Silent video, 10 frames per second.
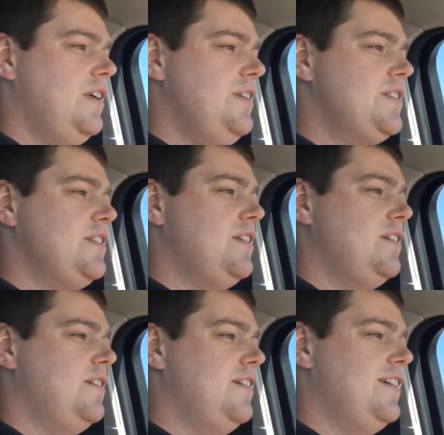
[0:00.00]
He's
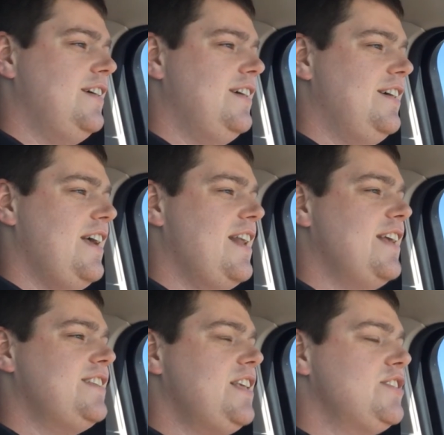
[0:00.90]
in
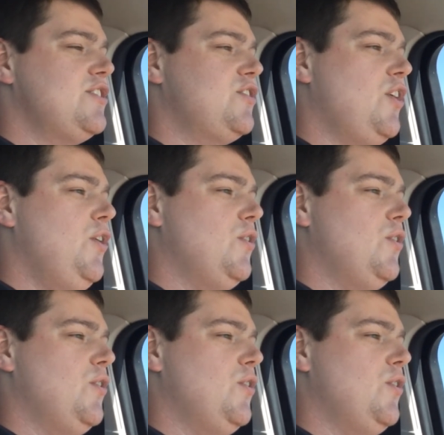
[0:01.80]
like season 2.